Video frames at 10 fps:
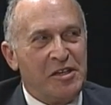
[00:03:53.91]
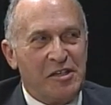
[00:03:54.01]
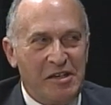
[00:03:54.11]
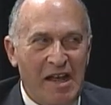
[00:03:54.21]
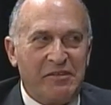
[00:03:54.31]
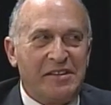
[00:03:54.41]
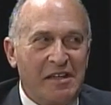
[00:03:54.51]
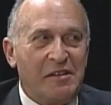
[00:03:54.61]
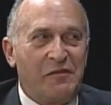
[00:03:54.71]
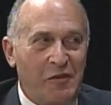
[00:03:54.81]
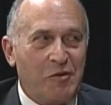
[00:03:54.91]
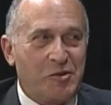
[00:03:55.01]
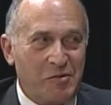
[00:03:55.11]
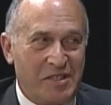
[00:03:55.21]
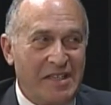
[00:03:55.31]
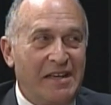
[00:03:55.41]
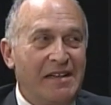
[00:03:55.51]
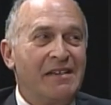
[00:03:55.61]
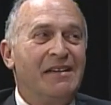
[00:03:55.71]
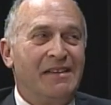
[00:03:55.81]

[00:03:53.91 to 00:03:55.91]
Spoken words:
you'd have to tell the folks who are sitting